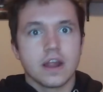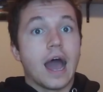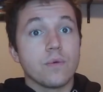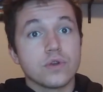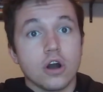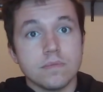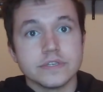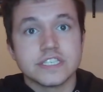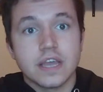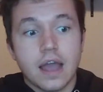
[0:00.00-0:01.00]
I would
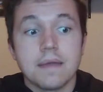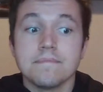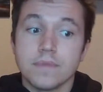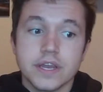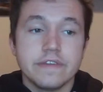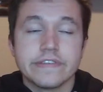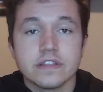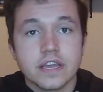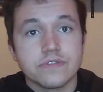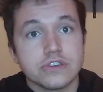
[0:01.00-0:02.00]
almost say I might even
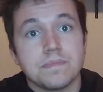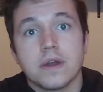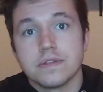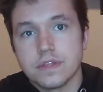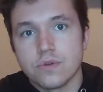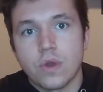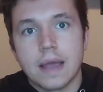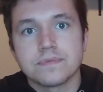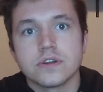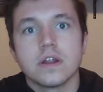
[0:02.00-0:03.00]
like this better than the
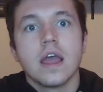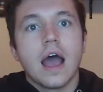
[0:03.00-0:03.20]
Raptor.